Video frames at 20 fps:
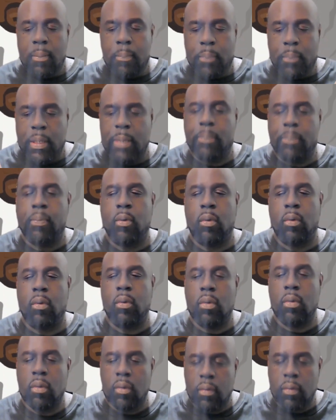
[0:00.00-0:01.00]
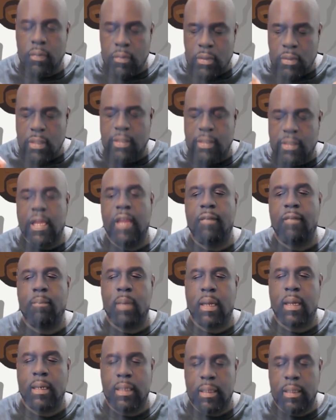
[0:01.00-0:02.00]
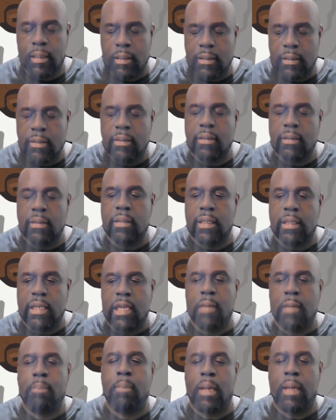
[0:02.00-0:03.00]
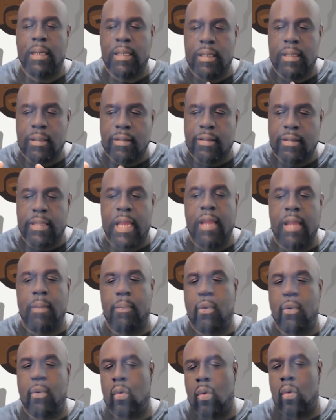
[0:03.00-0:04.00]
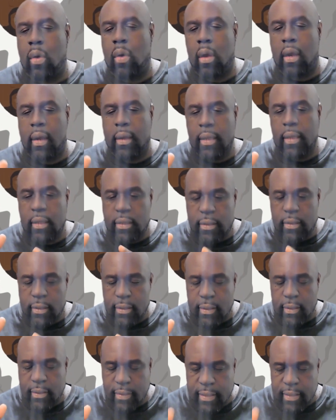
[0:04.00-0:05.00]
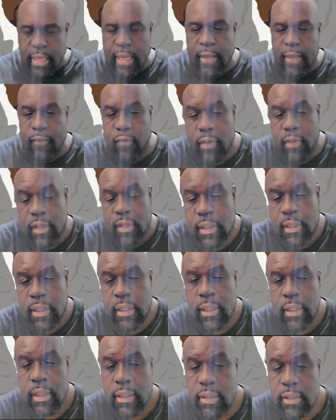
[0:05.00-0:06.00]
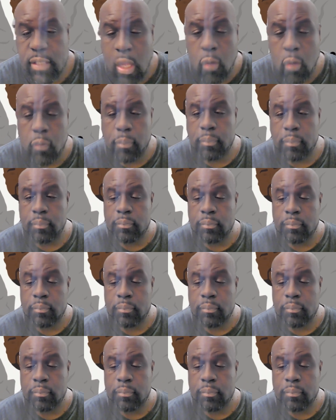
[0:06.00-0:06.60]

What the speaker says: people to save money, to keep money stable or safe. So